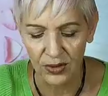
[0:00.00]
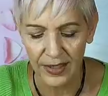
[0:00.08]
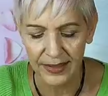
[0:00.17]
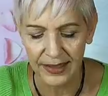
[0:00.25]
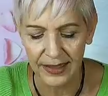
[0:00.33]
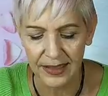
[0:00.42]

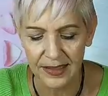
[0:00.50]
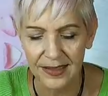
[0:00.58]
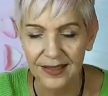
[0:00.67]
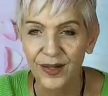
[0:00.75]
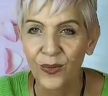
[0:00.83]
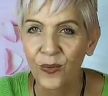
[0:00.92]
I
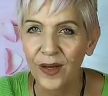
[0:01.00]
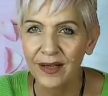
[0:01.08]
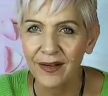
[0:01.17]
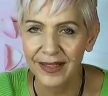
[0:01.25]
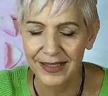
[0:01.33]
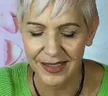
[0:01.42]
need when
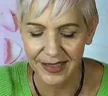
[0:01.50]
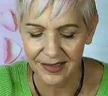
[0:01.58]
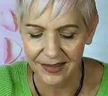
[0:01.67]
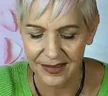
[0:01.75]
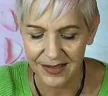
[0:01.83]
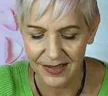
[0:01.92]
I need
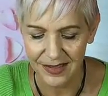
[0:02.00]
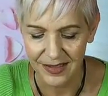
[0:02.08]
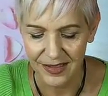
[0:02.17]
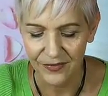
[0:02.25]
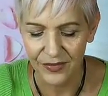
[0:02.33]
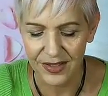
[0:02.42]
it,
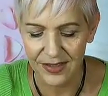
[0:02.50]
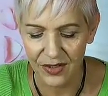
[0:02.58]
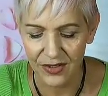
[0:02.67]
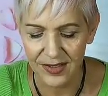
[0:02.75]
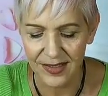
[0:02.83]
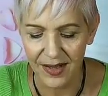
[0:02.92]
for as
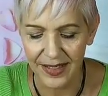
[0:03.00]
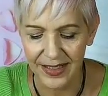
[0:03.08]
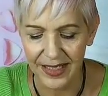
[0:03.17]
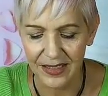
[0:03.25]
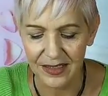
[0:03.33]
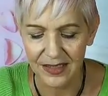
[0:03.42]
long as I
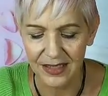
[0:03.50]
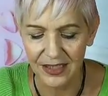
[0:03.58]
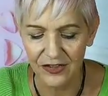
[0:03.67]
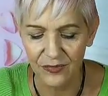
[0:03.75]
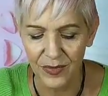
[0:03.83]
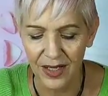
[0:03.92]
need it to
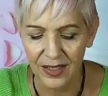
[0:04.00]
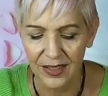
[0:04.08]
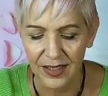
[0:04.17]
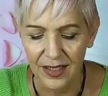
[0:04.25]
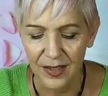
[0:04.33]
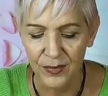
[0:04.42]
live my
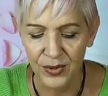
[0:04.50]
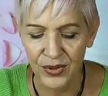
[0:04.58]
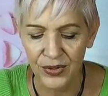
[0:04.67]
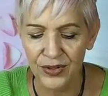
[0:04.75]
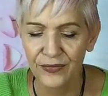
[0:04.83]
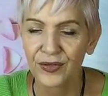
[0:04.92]

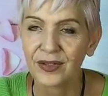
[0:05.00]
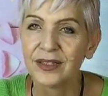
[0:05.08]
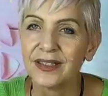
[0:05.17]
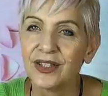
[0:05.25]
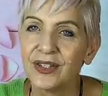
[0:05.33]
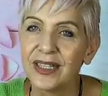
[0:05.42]
beautiful
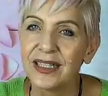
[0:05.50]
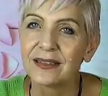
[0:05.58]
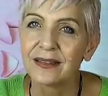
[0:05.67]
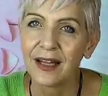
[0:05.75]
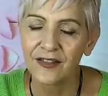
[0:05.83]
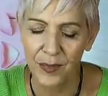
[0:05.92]
and
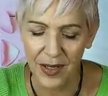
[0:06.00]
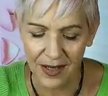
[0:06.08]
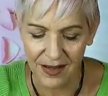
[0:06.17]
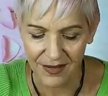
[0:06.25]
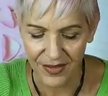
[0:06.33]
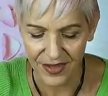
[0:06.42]
unique life
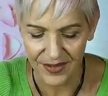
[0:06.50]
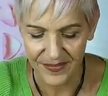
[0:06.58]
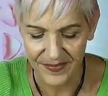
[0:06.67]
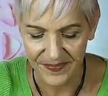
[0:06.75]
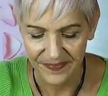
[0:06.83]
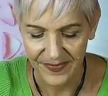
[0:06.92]
path.
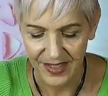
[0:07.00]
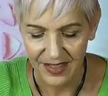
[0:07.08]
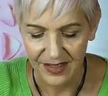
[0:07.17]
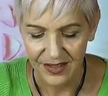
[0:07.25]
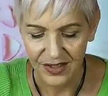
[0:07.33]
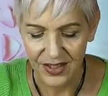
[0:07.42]

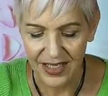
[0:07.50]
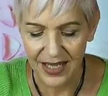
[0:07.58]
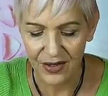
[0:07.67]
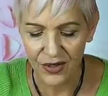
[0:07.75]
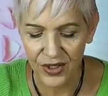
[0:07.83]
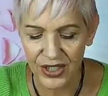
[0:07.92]
You're
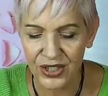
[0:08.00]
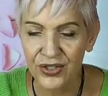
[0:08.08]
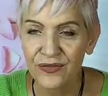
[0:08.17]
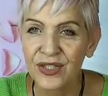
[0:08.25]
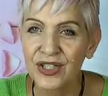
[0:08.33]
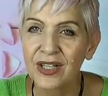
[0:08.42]
now going
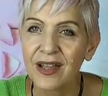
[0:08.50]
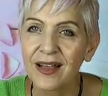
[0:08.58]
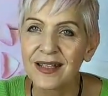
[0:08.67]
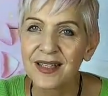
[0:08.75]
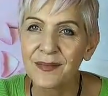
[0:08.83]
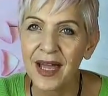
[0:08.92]
to
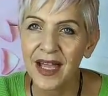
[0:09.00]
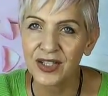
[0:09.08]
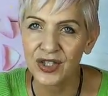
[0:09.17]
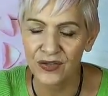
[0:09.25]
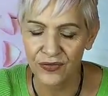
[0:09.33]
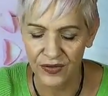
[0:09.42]
visualize,
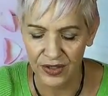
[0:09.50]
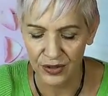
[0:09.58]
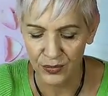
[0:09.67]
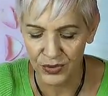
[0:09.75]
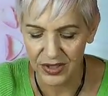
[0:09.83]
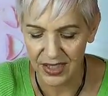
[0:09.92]
imagine, feel,
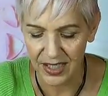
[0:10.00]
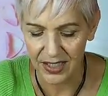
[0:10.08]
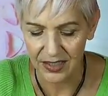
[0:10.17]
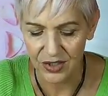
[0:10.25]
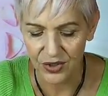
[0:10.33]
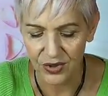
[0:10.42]
or
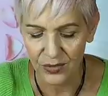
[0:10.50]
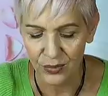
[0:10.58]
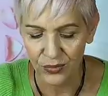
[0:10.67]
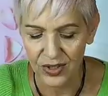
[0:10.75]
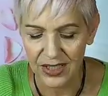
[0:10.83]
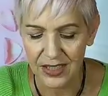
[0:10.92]
pretend you can
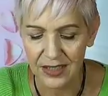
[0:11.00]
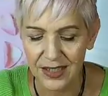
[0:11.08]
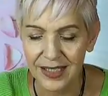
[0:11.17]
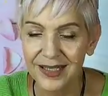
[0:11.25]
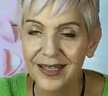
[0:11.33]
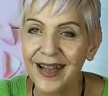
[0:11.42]
breathe
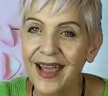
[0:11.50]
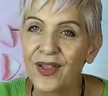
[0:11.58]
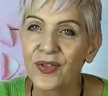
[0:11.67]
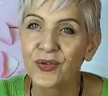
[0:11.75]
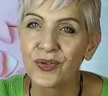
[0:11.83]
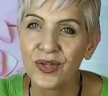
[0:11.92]
in and
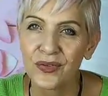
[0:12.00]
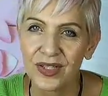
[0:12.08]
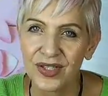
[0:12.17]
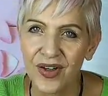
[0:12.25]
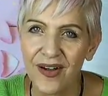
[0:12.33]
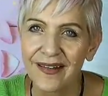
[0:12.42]
out through your
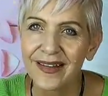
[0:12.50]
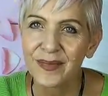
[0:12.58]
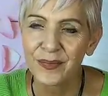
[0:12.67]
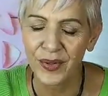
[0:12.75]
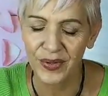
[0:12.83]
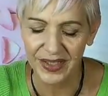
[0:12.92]
entire
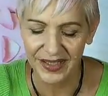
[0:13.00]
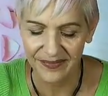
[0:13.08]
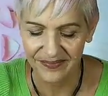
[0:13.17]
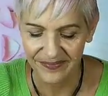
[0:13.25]
body.